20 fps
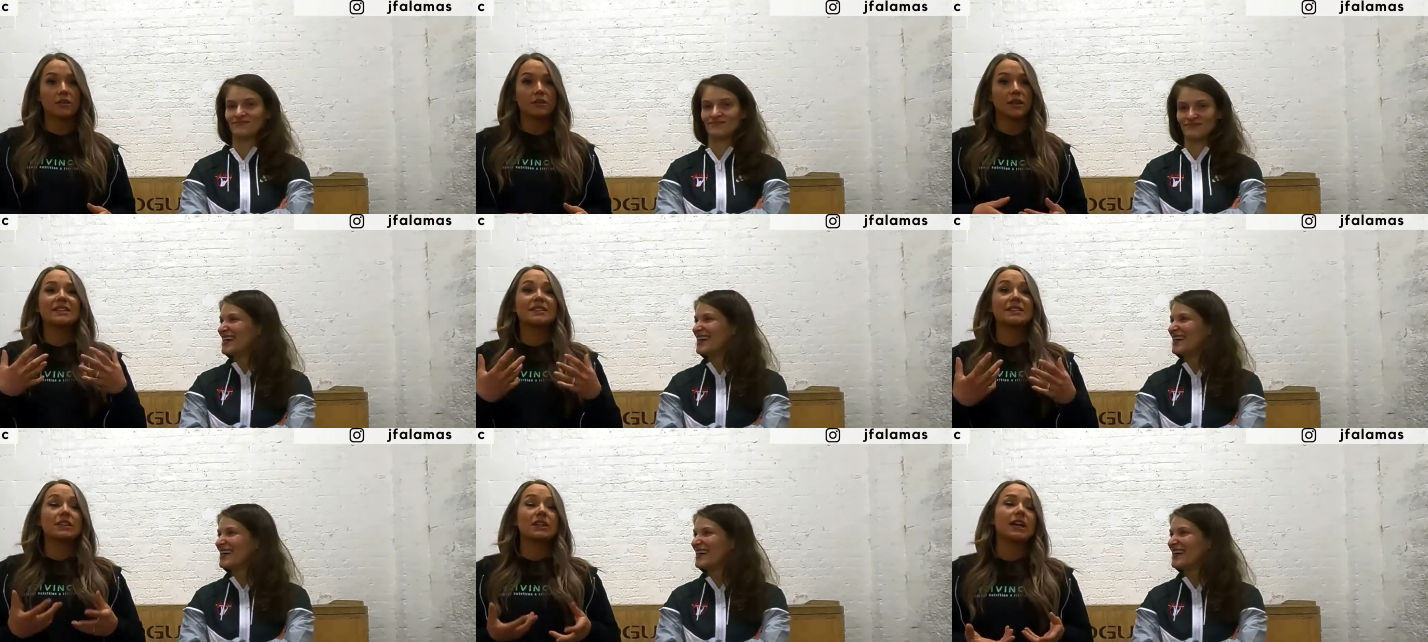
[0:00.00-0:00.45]

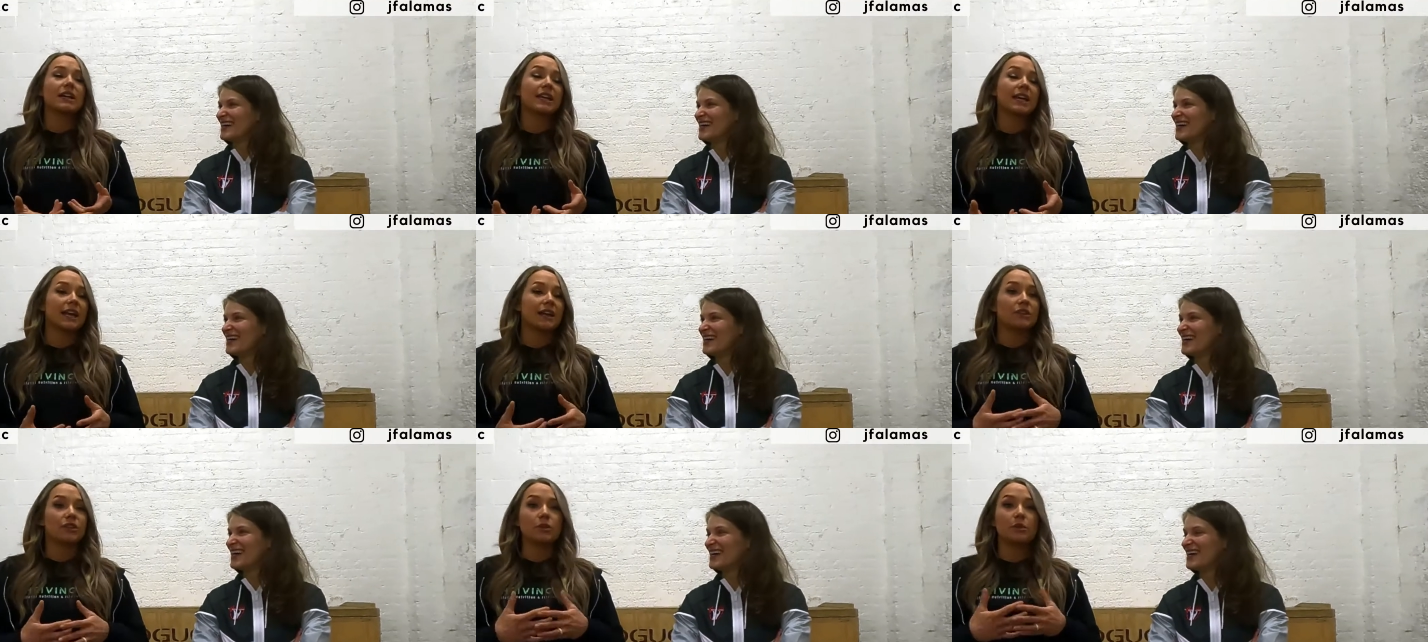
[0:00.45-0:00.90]
Speaker 1: Because
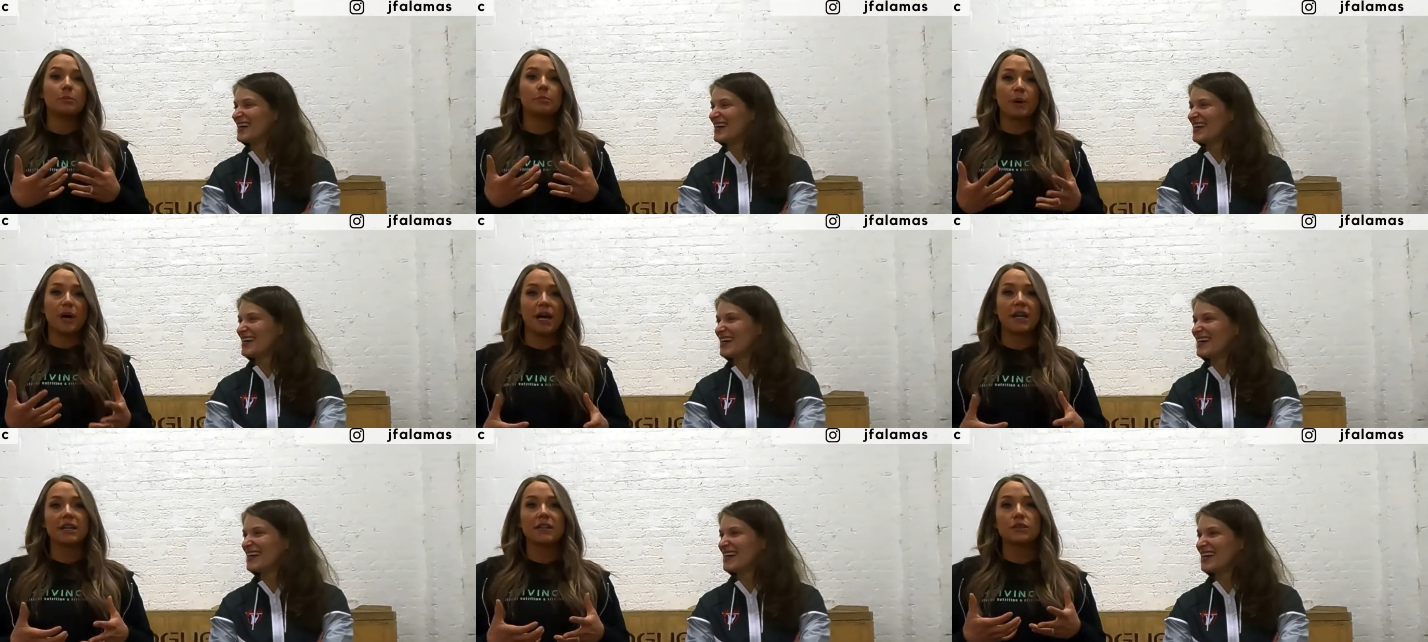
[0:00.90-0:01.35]
again, your
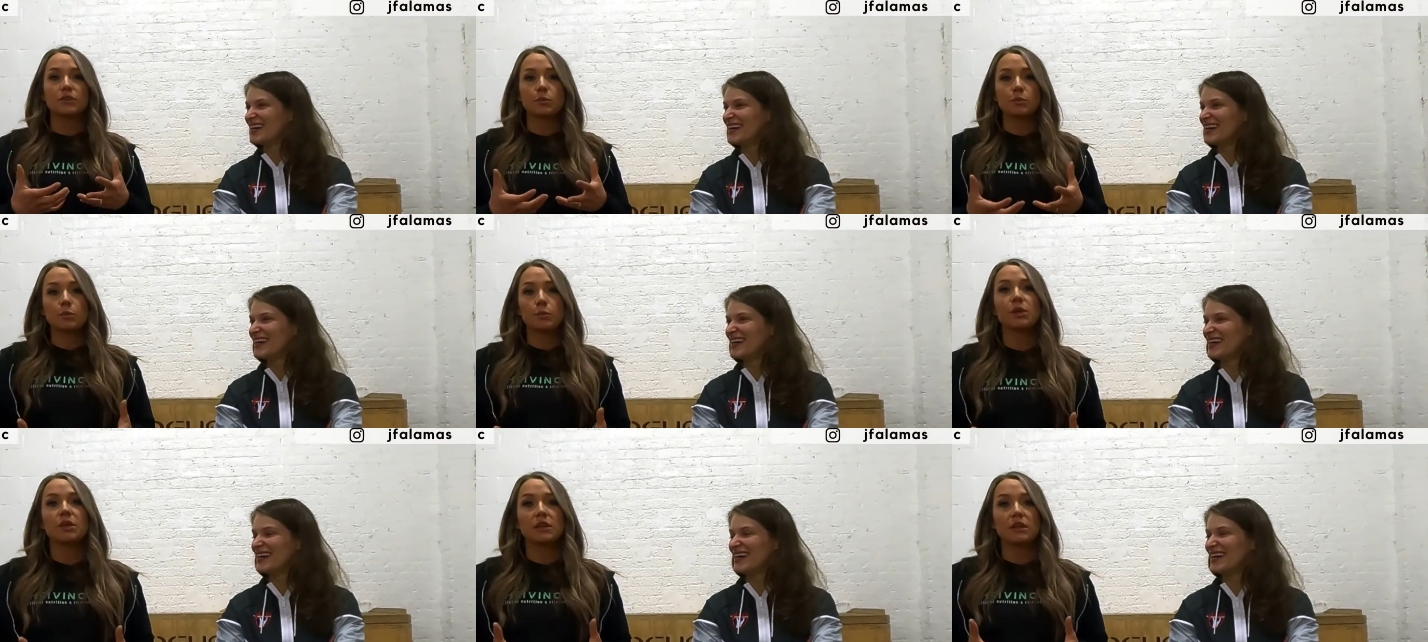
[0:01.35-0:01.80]
body is
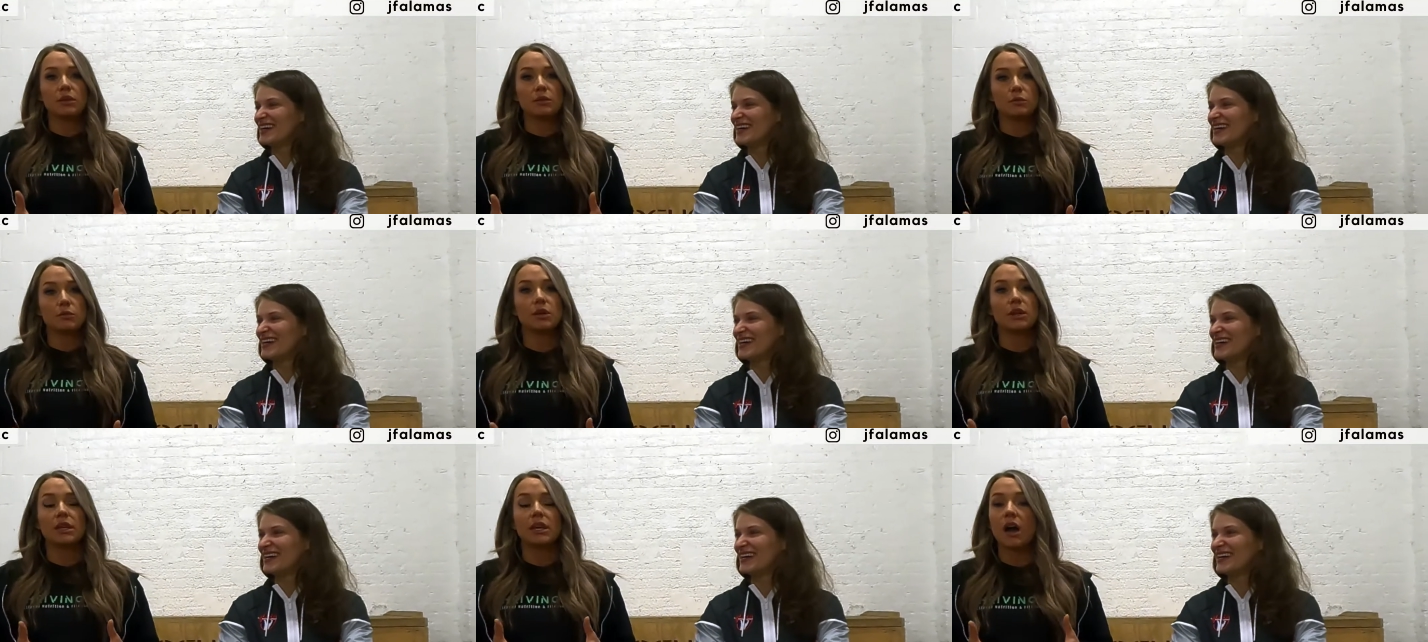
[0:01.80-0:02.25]

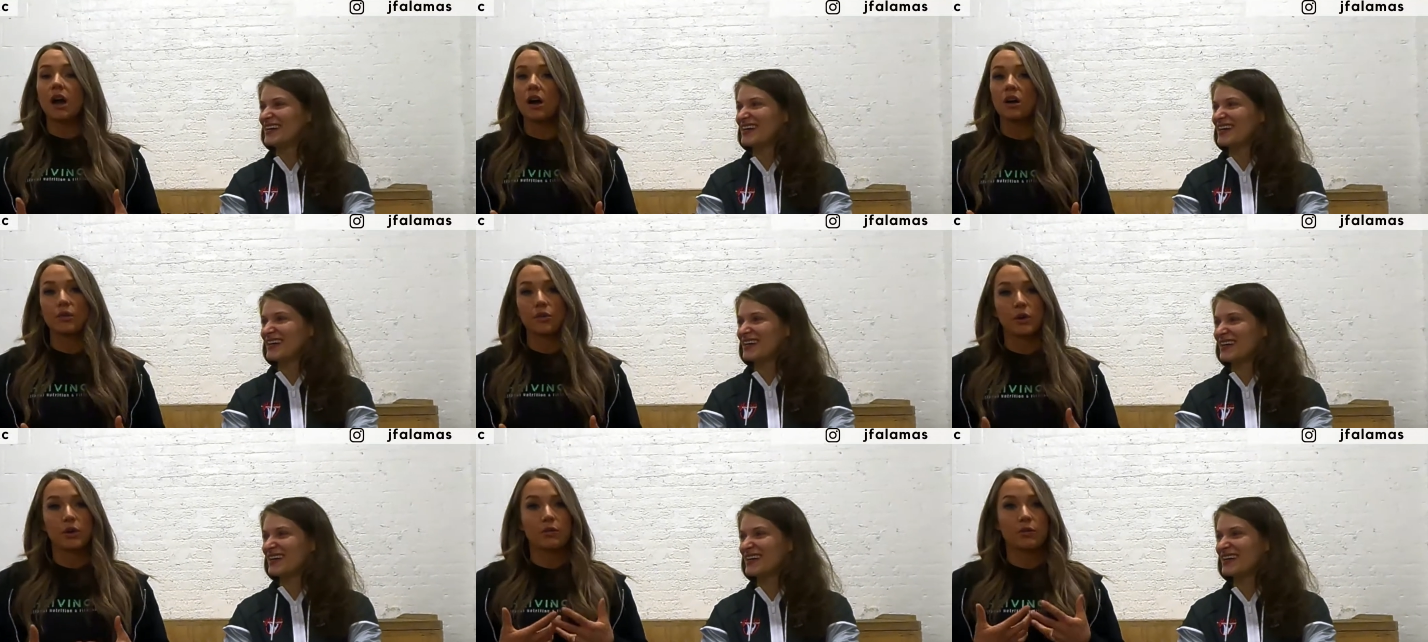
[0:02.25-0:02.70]
really, really
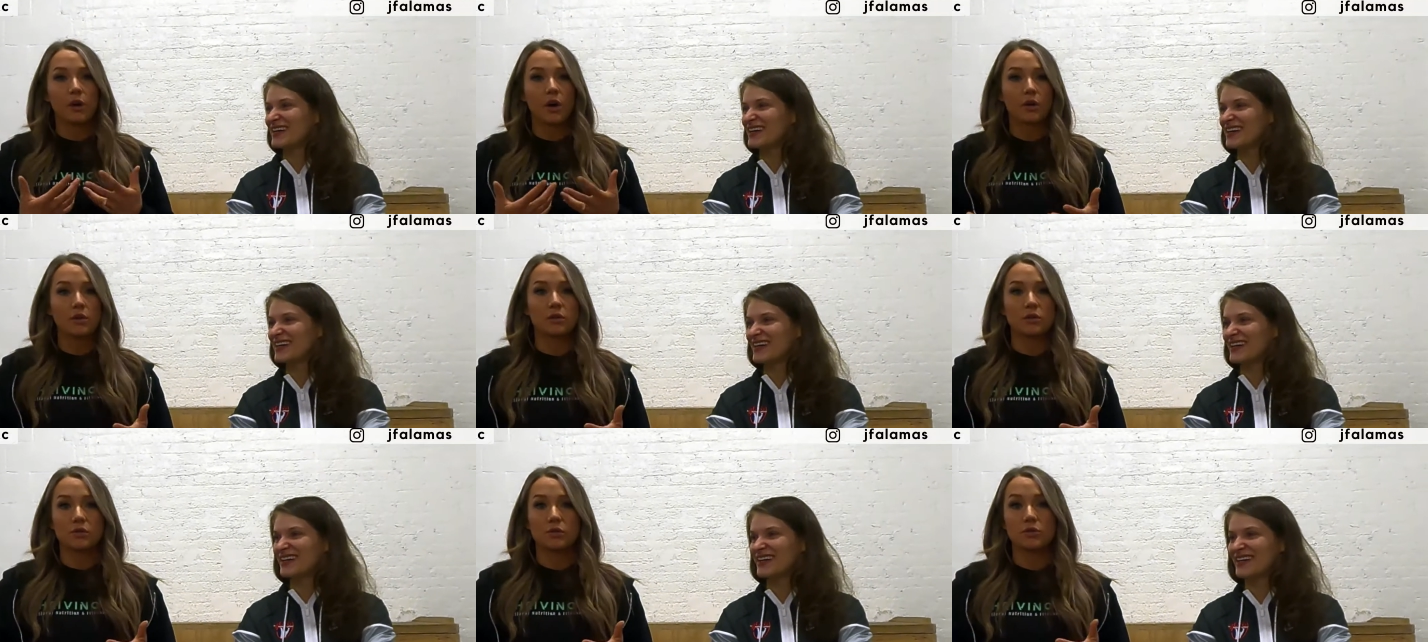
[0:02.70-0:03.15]
hungry for
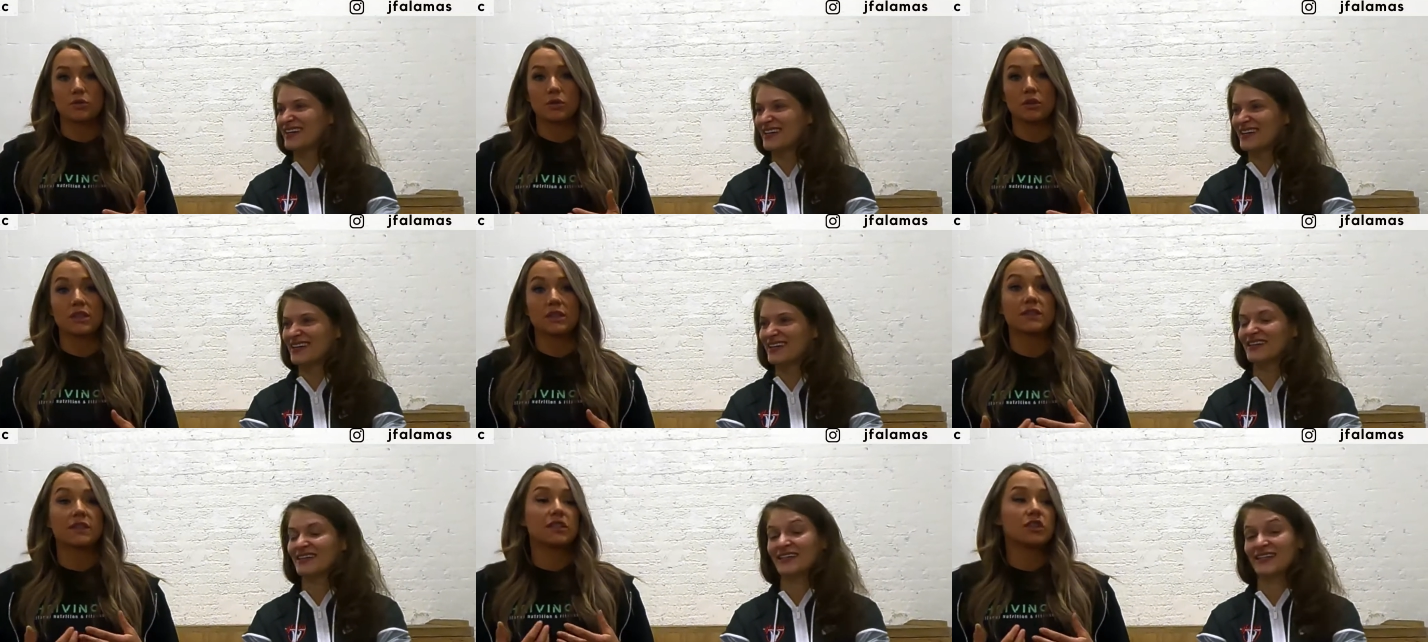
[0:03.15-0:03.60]
all those
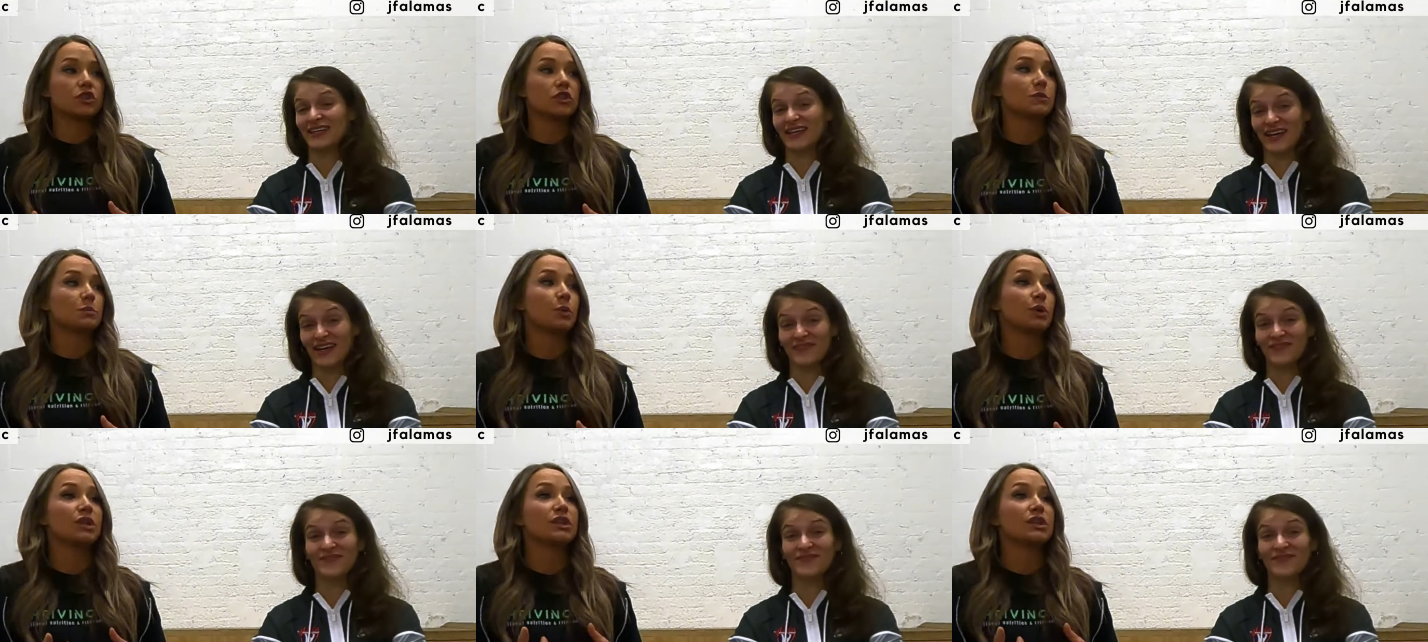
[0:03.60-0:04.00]
nutrients. It just yeah.